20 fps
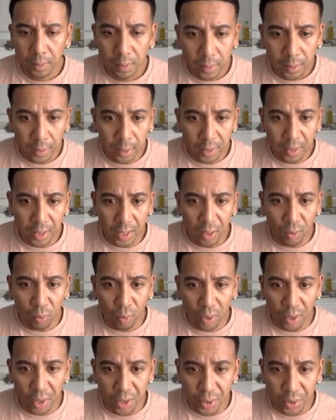And you kind of
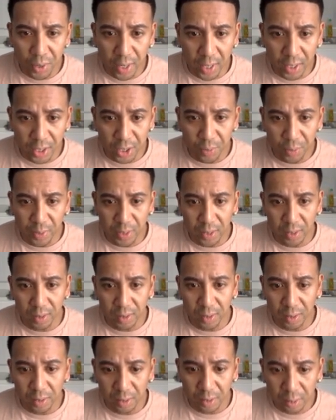want to do that just
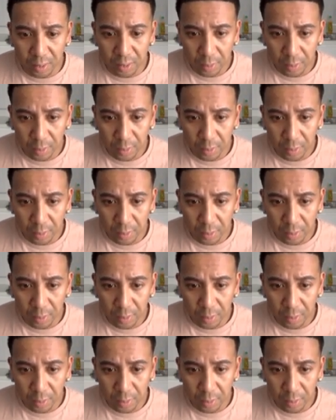because